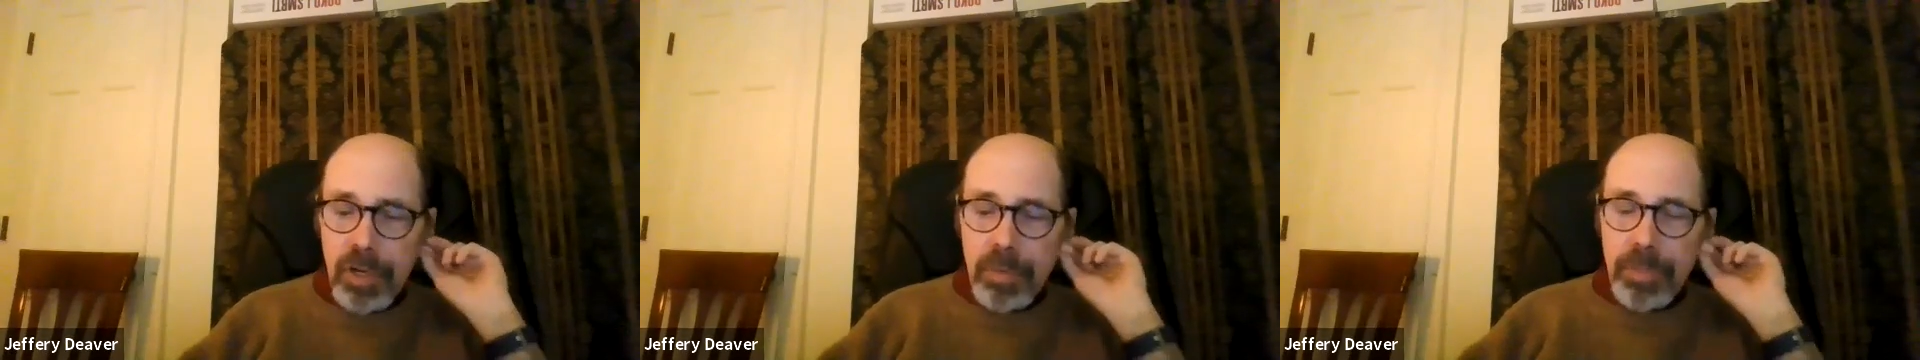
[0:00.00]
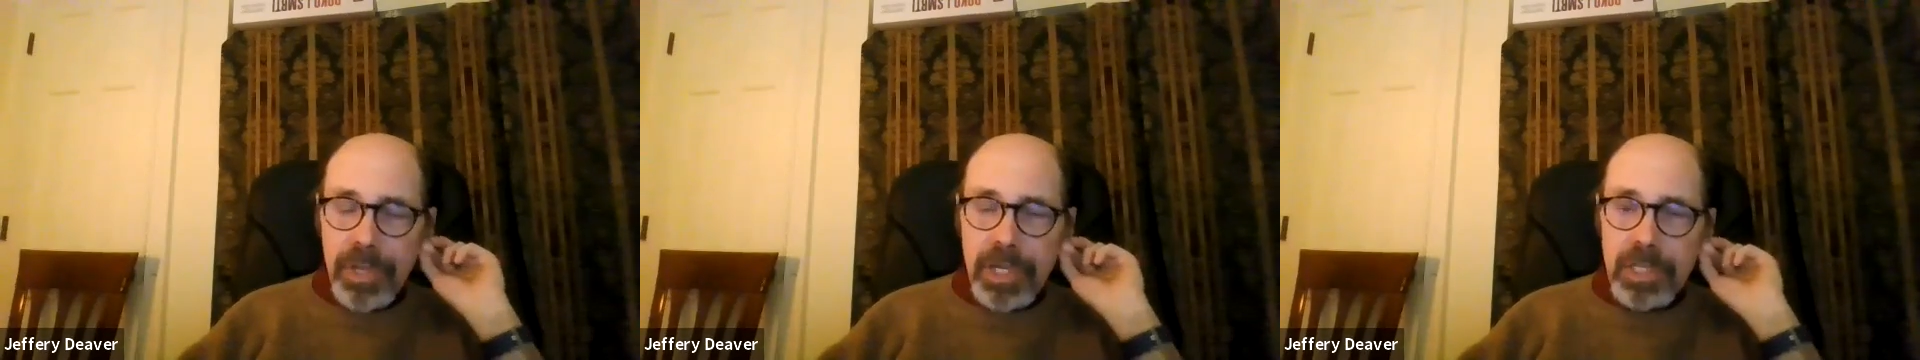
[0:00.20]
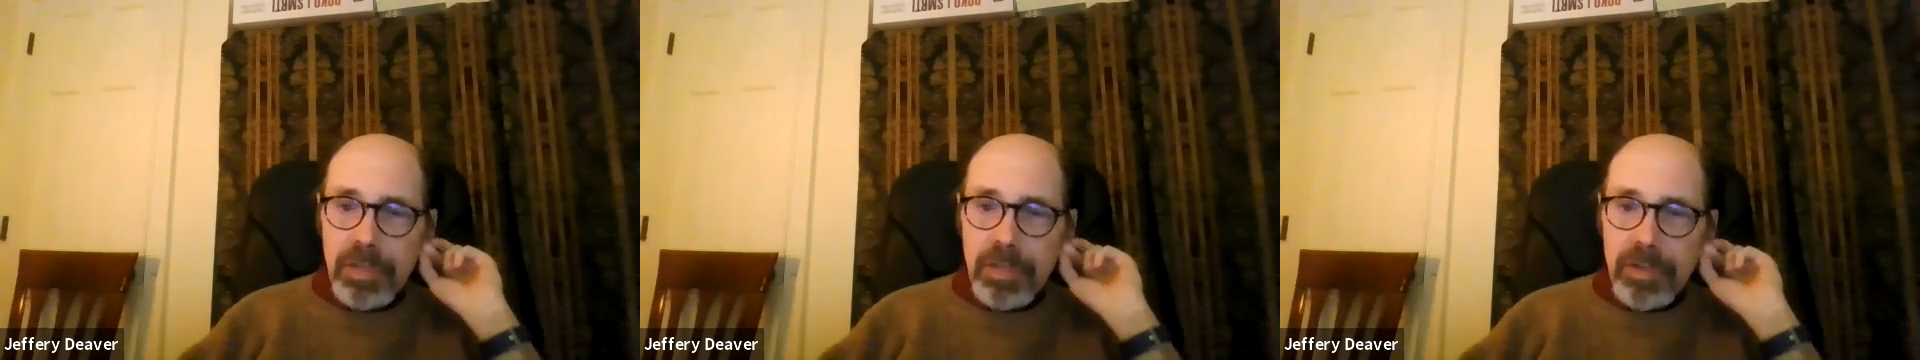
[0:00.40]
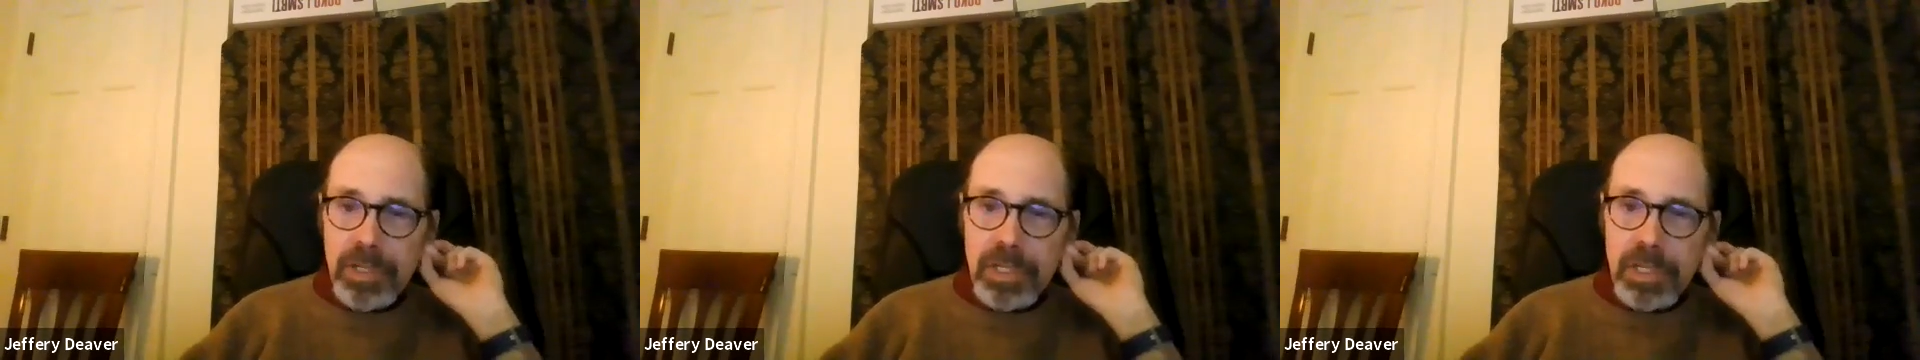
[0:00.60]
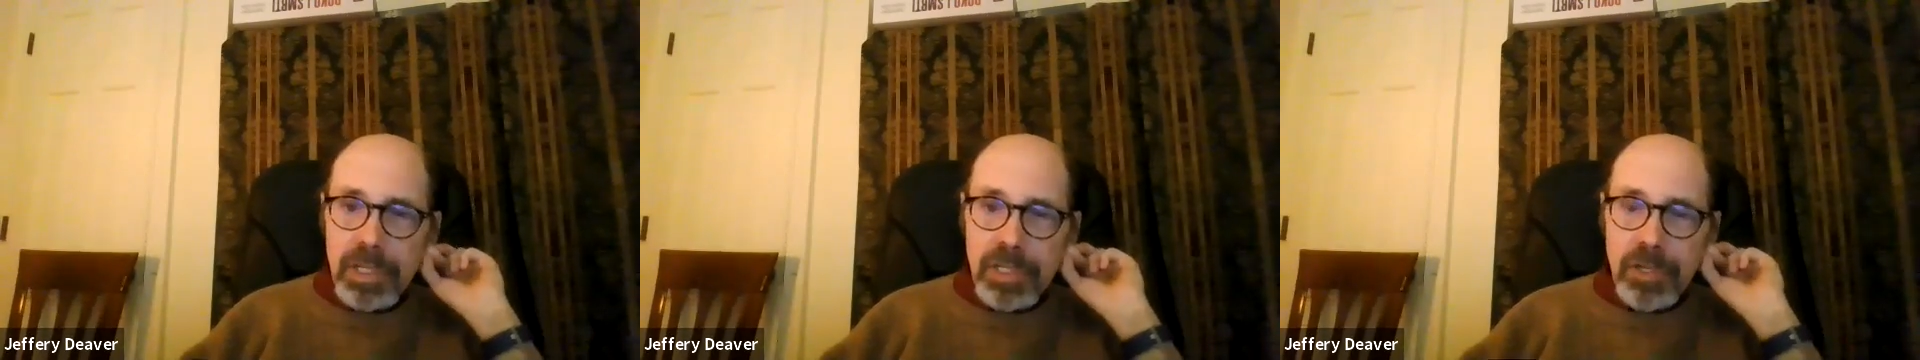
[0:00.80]
because there
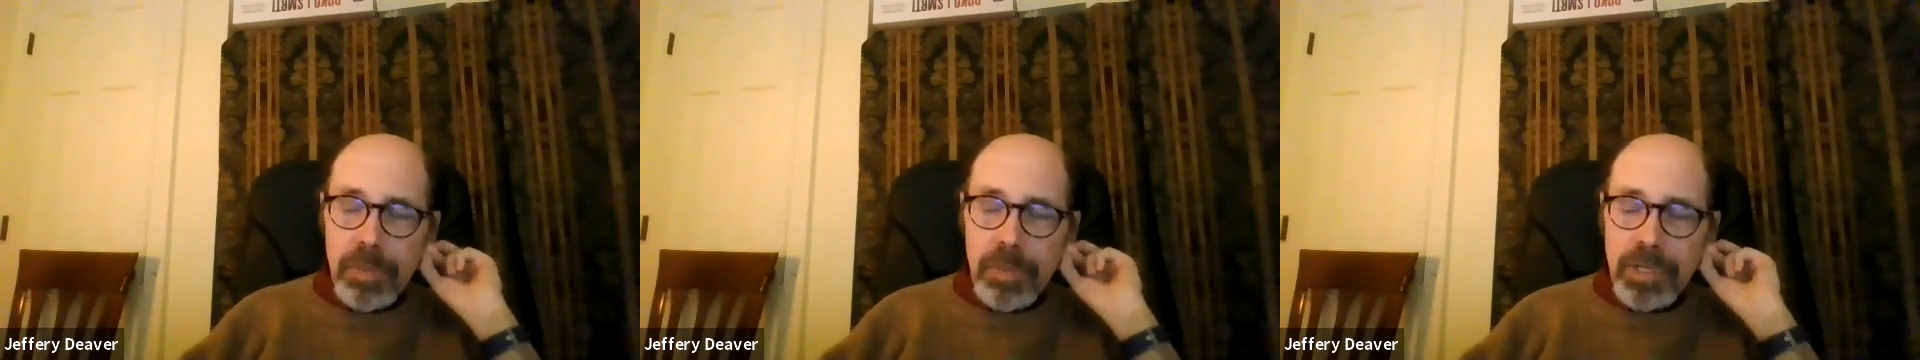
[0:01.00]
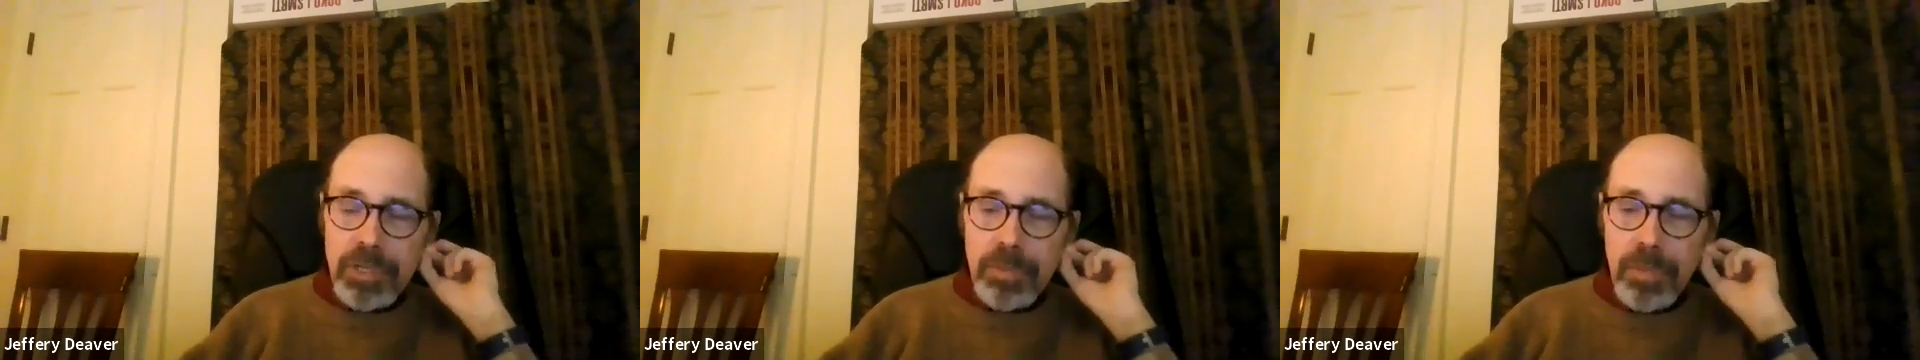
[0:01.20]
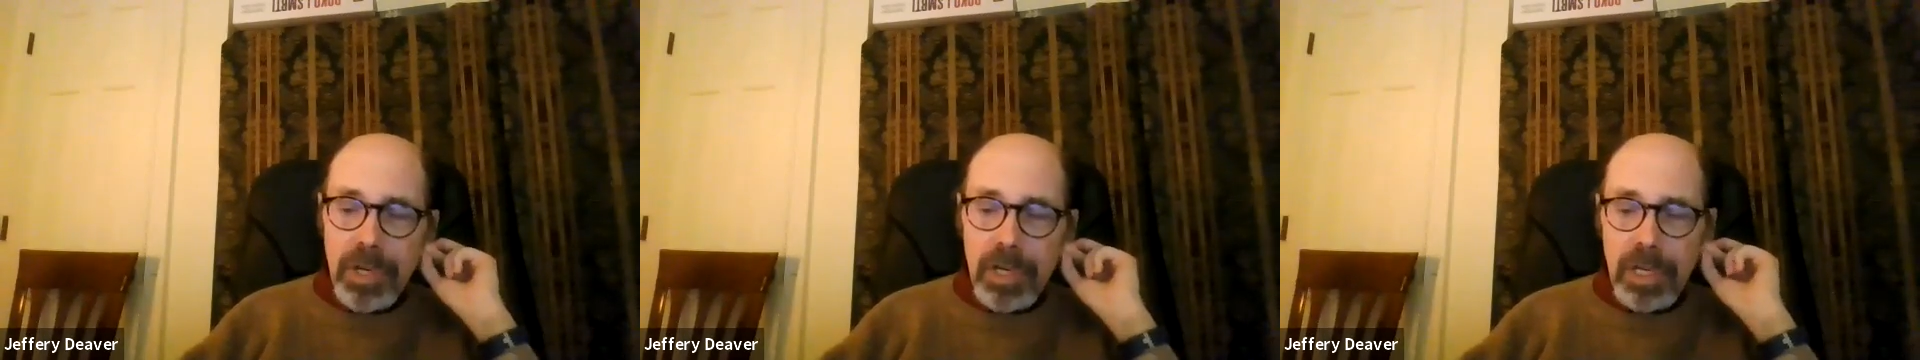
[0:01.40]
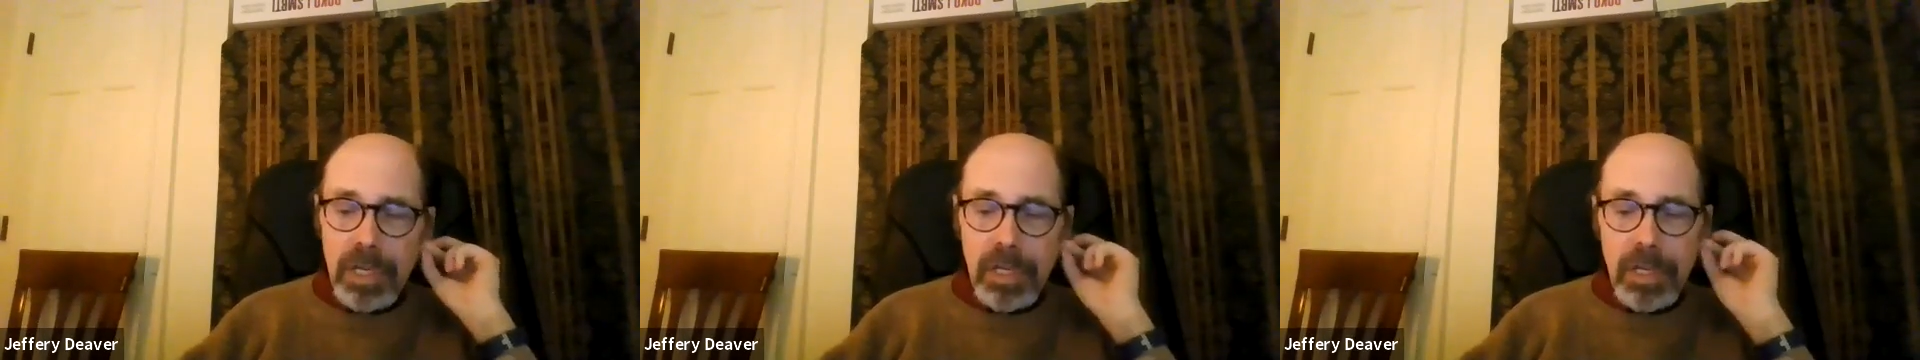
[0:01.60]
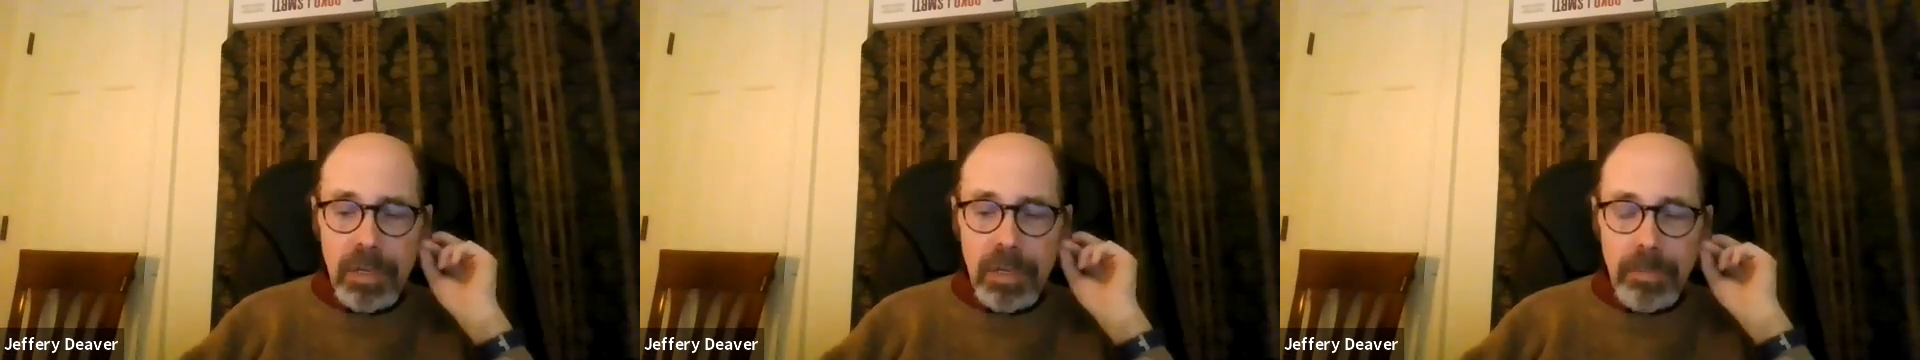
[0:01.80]
is so much money